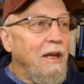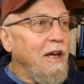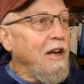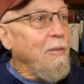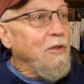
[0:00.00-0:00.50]

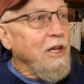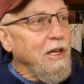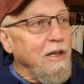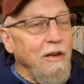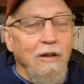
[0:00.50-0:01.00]
And I'm
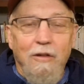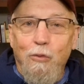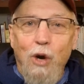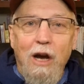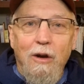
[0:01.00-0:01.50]
thinking,
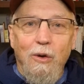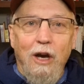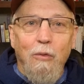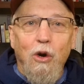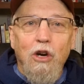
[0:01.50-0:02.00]
wow, I
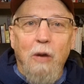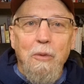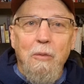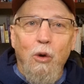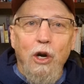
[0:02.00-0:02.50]
woke up
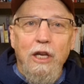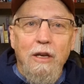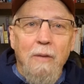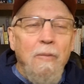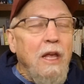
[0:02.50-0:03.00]
in the morning
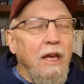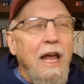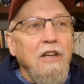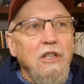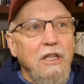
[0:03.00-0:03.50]
And
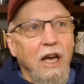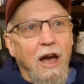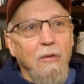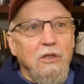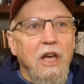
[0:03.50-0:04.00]
actually,
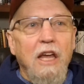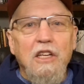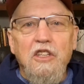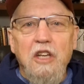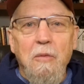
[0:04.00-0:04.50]
I was kind of
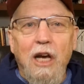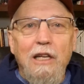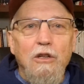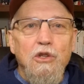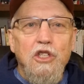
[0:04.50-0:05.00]

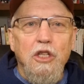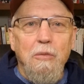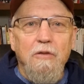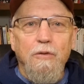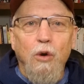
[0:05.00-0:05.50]
semi-lucid
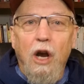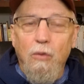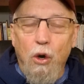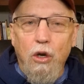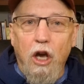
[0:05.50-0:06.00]
before I
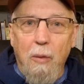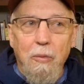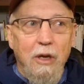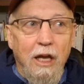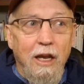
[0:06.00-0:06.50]
woke up,
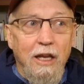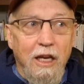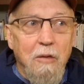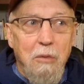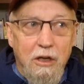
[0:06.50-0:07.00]
and it
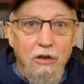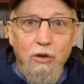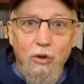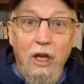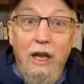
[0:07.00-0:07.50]
hit me too
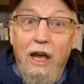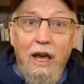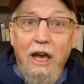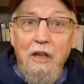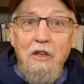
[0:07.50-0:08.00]
that,
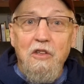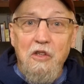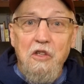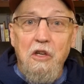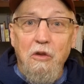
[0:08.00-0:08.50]
hey, this
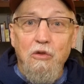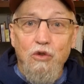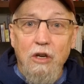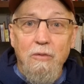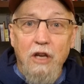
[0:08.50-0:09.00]
is another
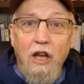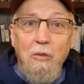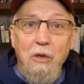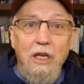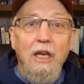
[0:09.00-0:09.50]
dream telling
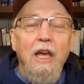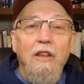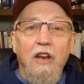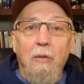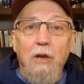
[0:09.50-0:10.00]
me
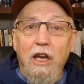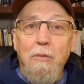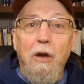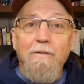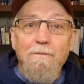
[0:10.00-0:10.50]
that I'm letting
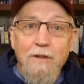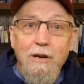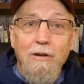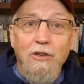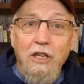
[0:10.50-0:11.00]
my
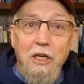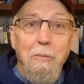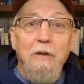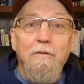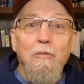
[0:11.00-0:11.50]
fears keep
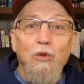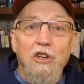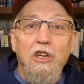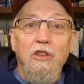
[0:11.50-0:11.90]
me from reaching